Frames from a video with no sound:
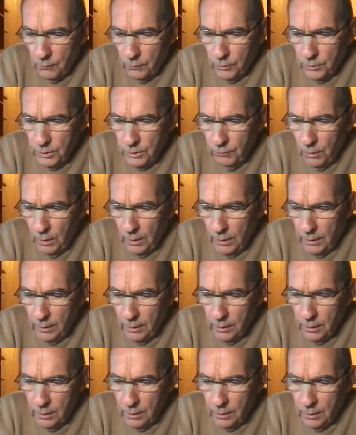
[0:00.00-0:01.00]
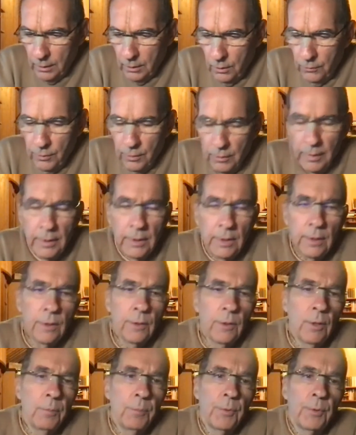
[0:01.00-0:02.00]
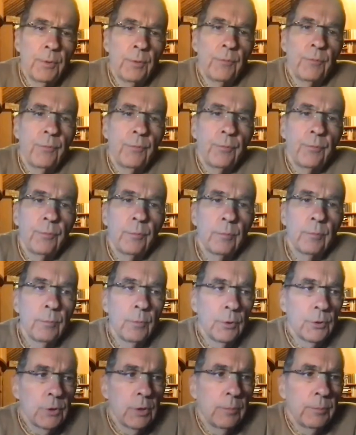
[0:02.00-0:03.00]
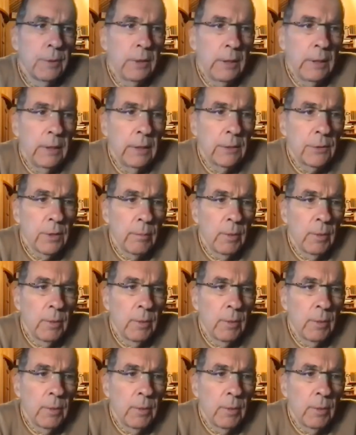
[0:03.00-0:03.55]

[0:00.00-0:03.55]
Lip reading: First of all, there are any number of Muslim kings.